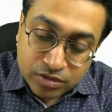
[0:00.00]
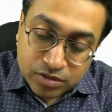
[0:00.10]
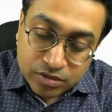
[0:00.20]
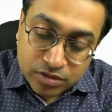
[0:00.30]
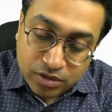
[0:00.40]

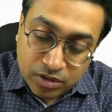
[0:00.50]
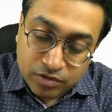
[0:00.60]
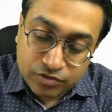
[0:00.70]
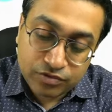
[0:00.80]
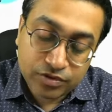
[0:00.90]
nerve?
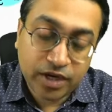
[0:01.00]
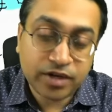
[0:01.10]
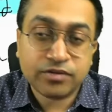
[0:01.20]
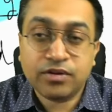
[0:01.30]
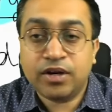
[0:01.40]
That is
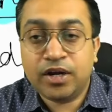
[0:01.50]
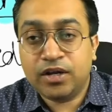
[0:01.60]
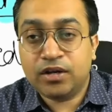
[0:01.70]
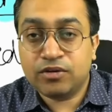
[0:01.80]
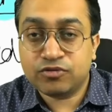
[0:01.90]
the radial
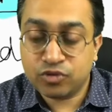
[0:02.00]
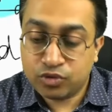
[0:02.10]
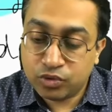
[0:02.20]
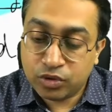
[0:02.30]
nerve. So do not